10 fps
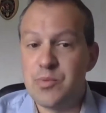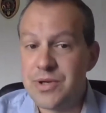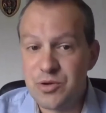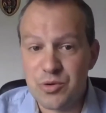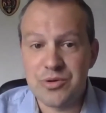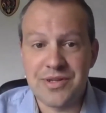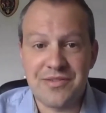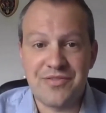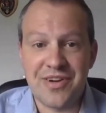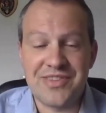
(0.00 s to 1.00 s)
We know
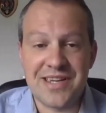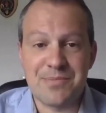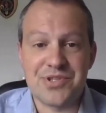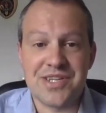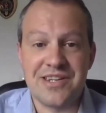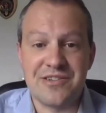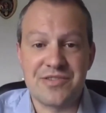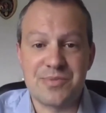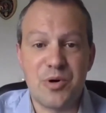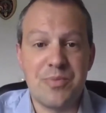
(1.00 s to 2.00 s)
that 58% of
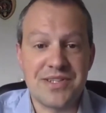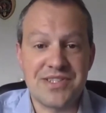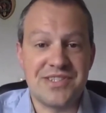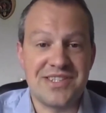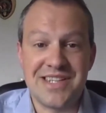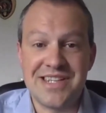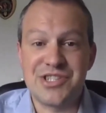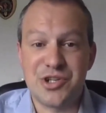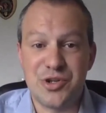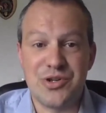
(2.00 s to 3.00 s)
small businesses see
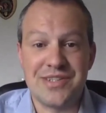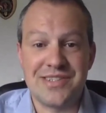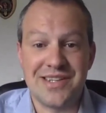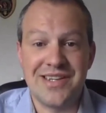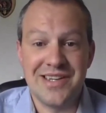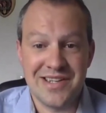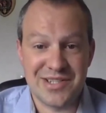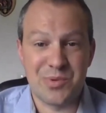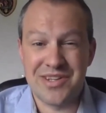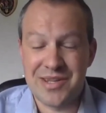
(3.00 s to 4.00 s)
security
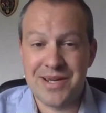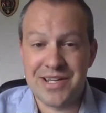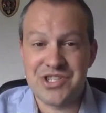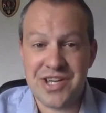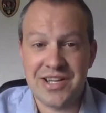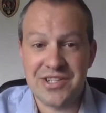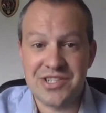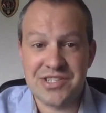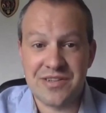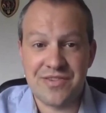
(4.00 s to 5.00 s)
as one of the biggest
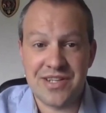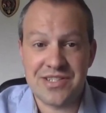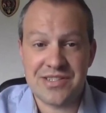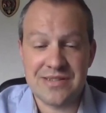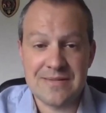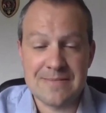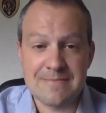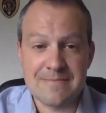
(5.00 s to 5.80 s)
challenges they face.